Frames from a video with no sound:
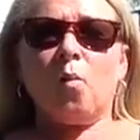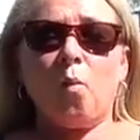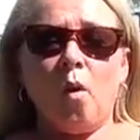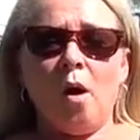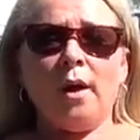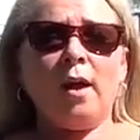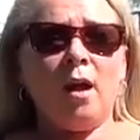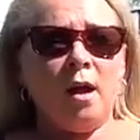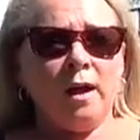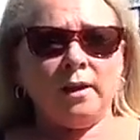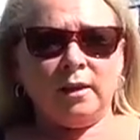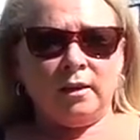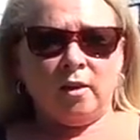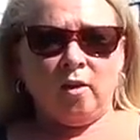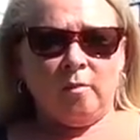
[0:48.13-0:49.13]
why I
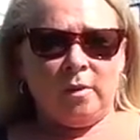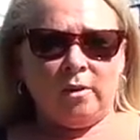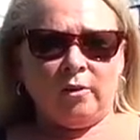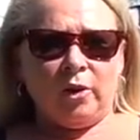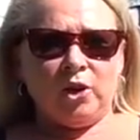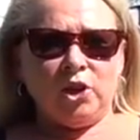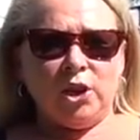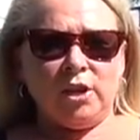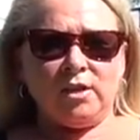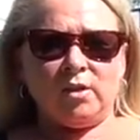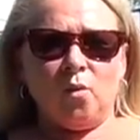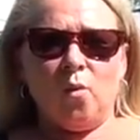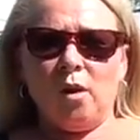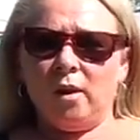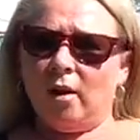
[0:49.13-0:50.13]
didn't comment on the chairs
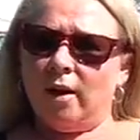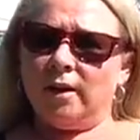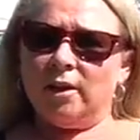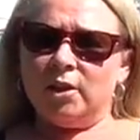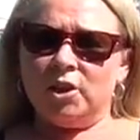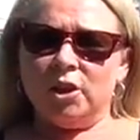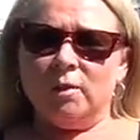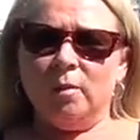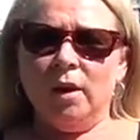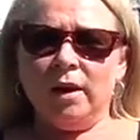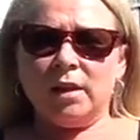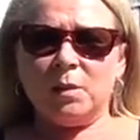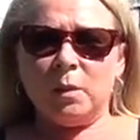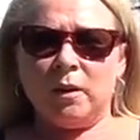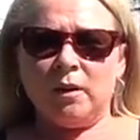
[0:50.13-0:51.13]
or why I didn't share my
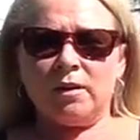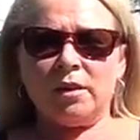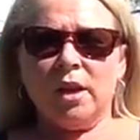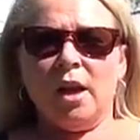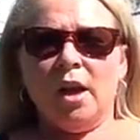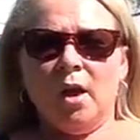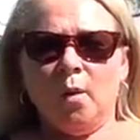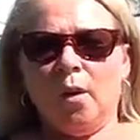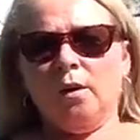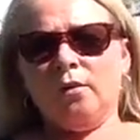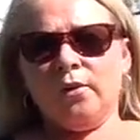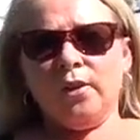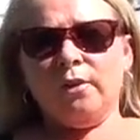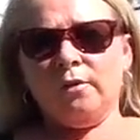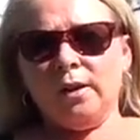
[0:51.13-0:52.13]
experience. Well,
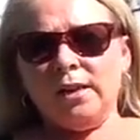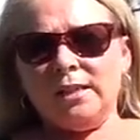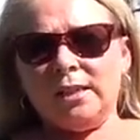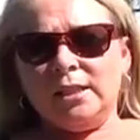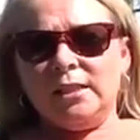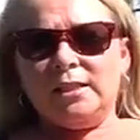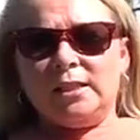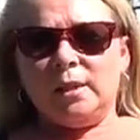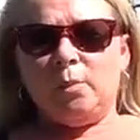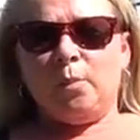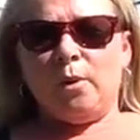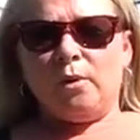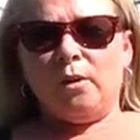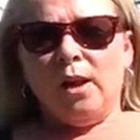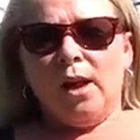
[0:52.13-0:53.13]
the reason is simple.